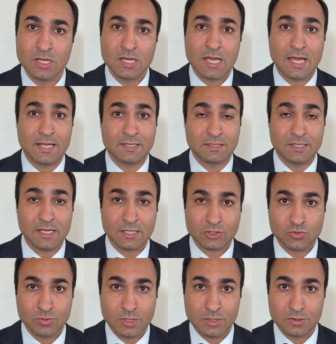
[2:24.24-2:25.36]
and an
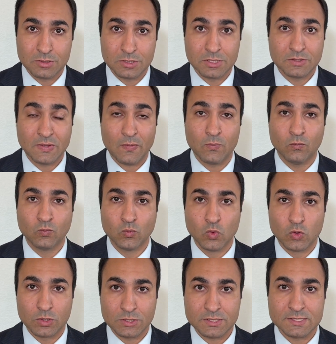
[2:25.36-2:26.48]
actuator that
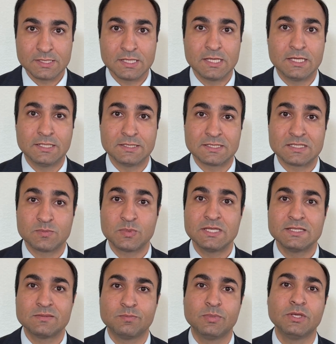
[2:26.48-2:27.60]
works in speeds
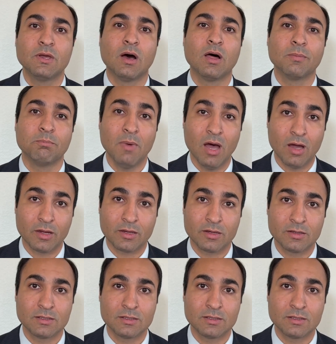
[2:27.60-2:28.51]
beyond Mach,